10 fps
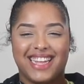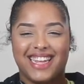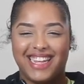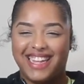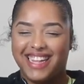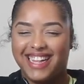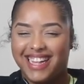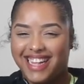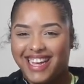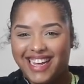
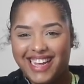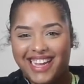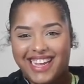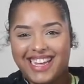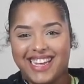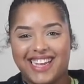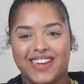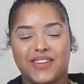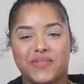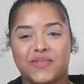
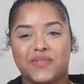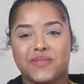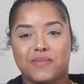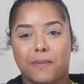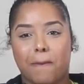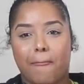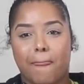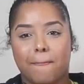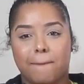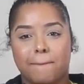
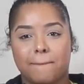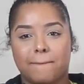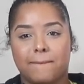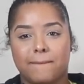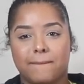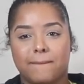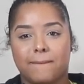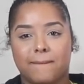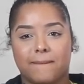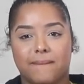
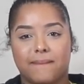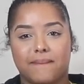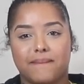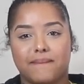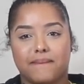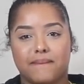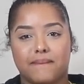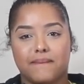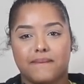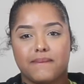
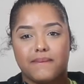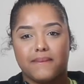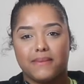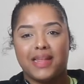No words are spoken by the person on screen.